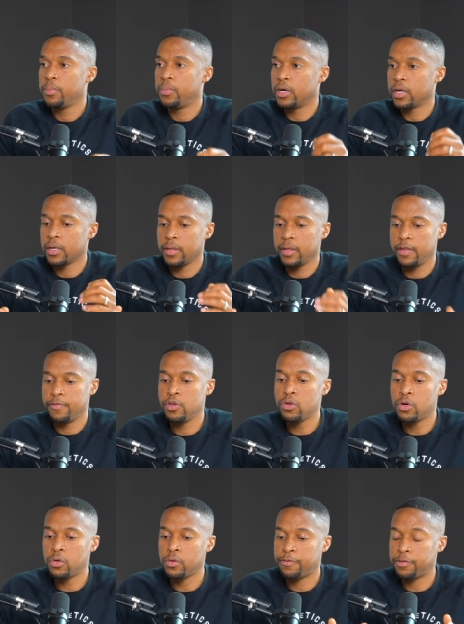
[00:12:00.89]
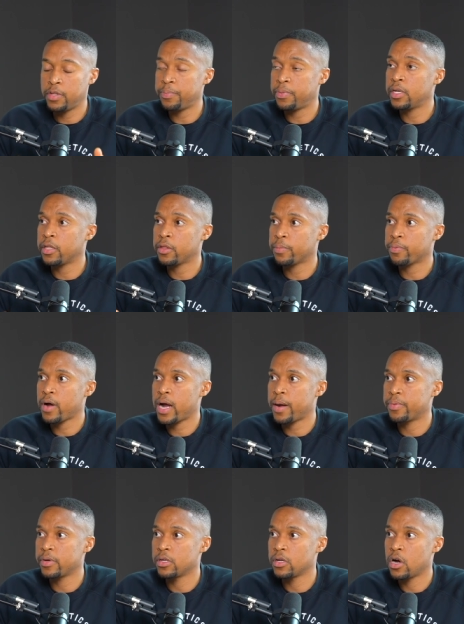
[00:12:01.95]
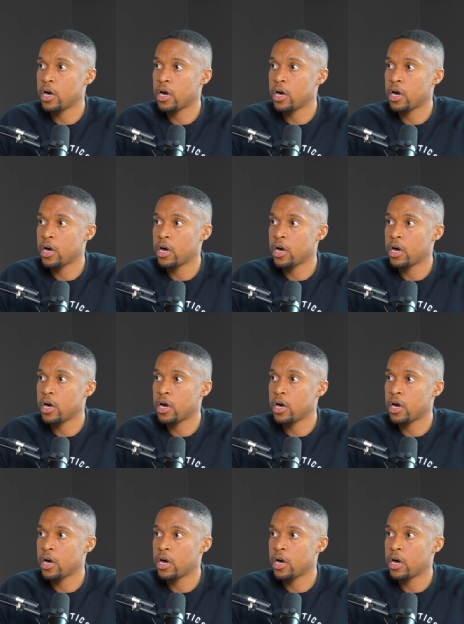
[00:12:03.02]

But if you don't flip another property,